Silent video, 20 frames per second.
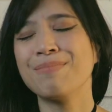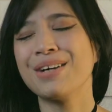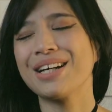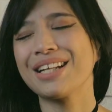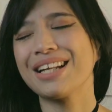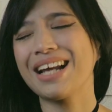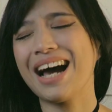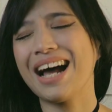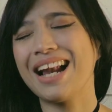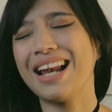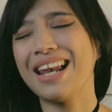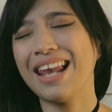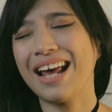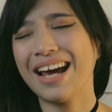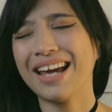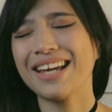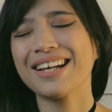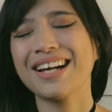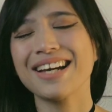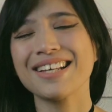But
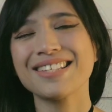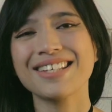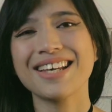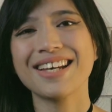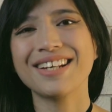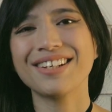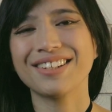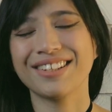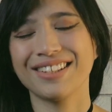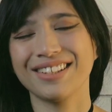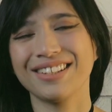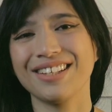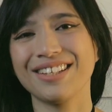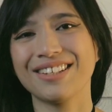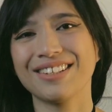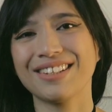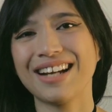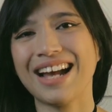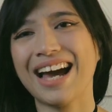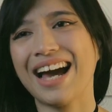like I said
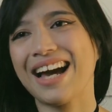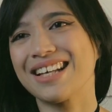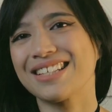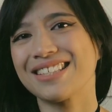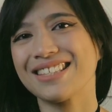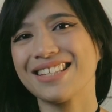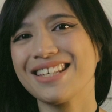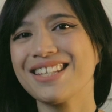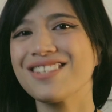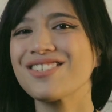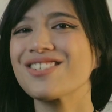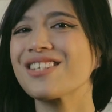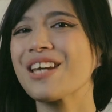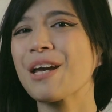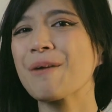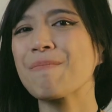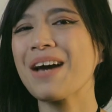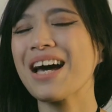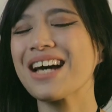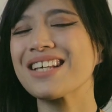earlier, as each
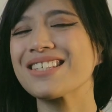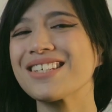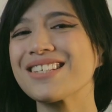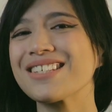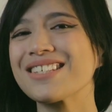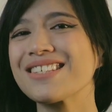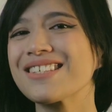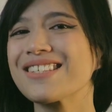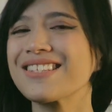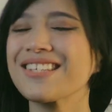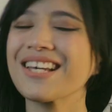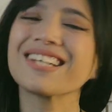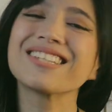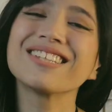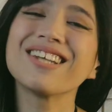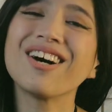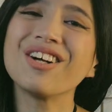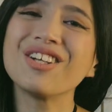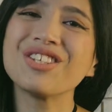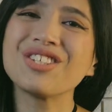day passes,
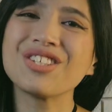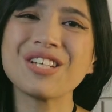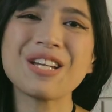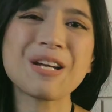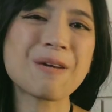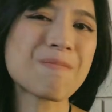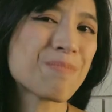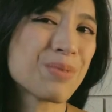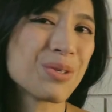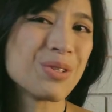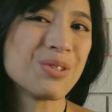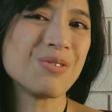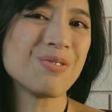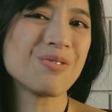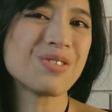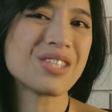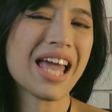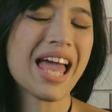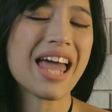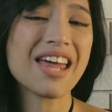technology
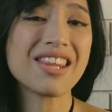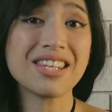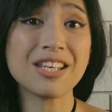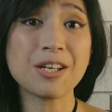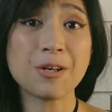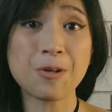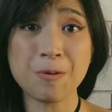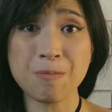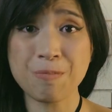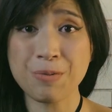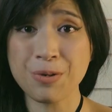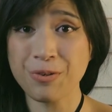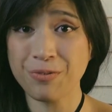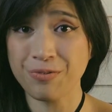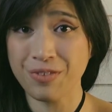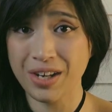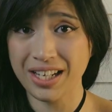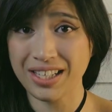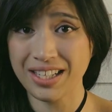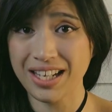improves, and the
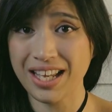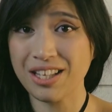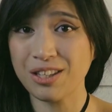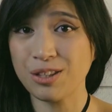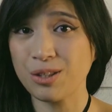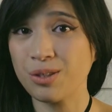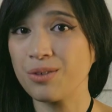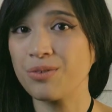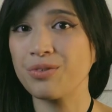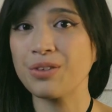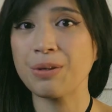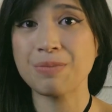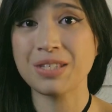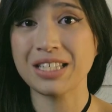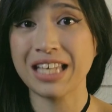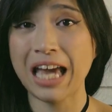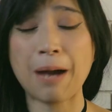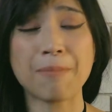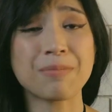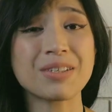OPPO Find N2
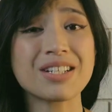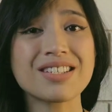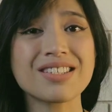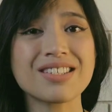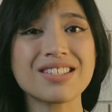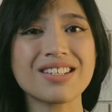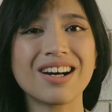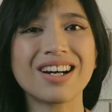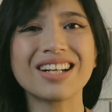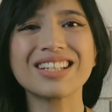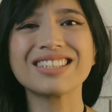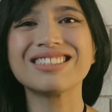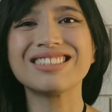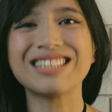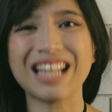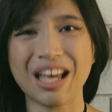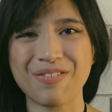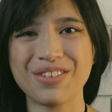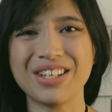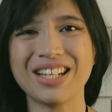Flip's cameras are
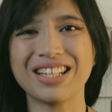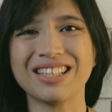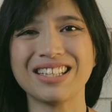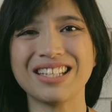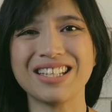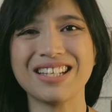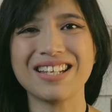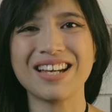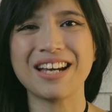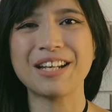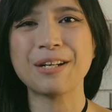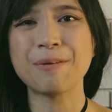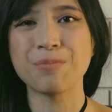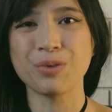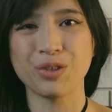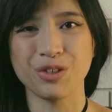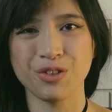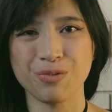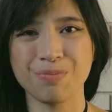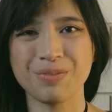definitely an
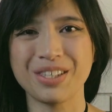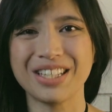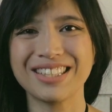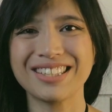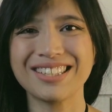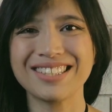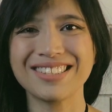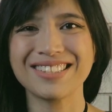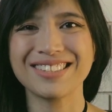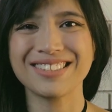improvement.